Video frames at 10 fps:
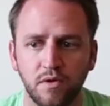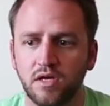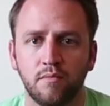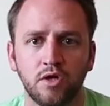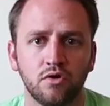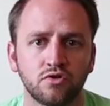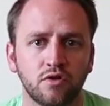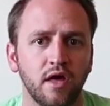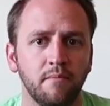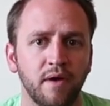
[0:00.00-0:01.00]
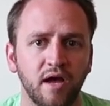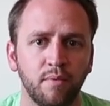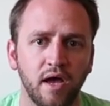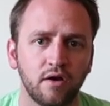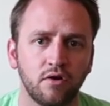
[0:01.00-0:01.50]
becoming an ultralight
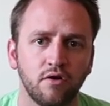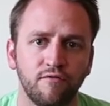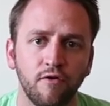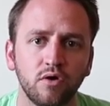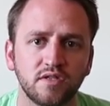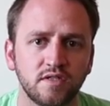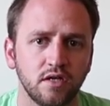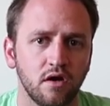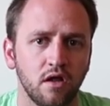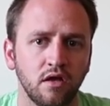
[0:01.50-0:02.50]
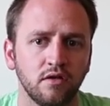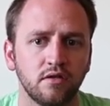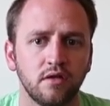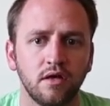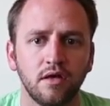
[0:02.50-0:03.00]
backpacker or focusing on
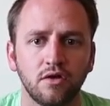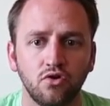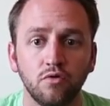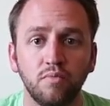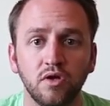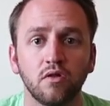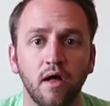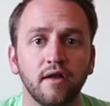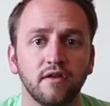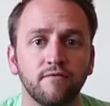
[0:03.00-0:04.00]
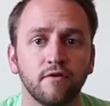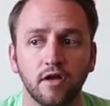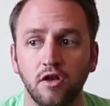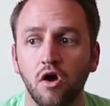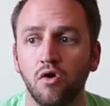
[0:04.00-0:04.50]
it could be a lot
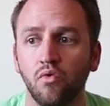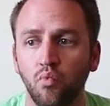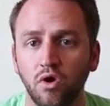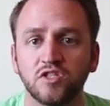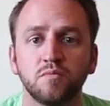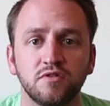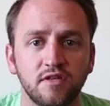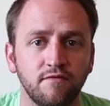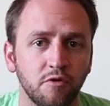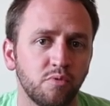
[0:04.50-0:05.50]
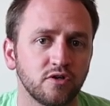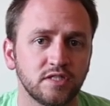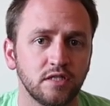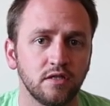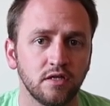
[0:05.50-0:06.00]
different. I know one specific
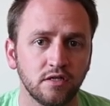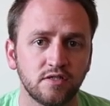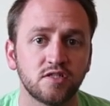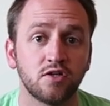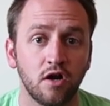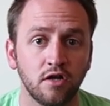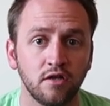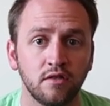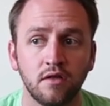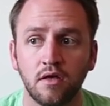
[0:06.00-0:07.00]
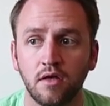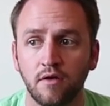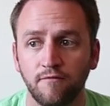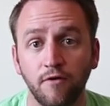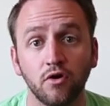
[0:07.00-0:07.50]
person that started
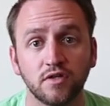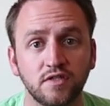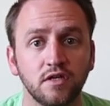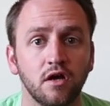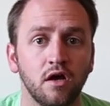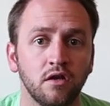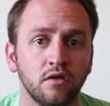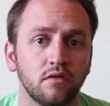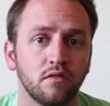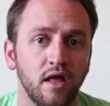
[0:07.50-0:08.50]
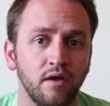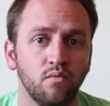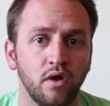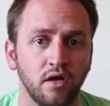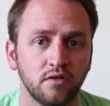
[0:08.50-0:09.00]
focusing on
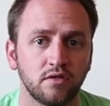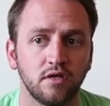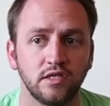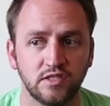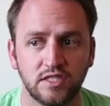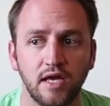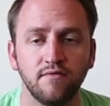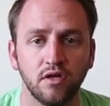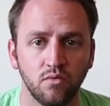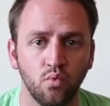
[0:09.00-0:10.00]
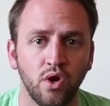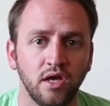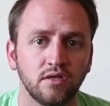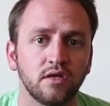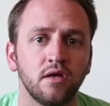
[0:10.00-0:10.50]
lightweight and saving
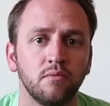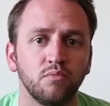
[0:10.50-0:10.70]
weight